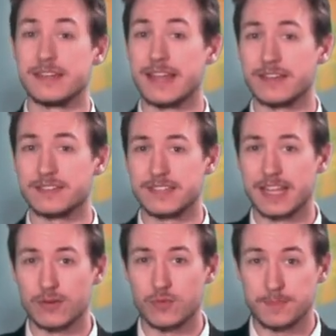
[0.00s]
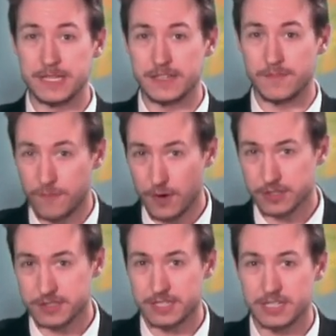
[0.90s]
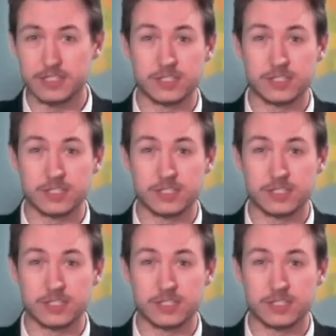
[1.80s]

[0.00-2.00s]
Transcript: announced that it would be the first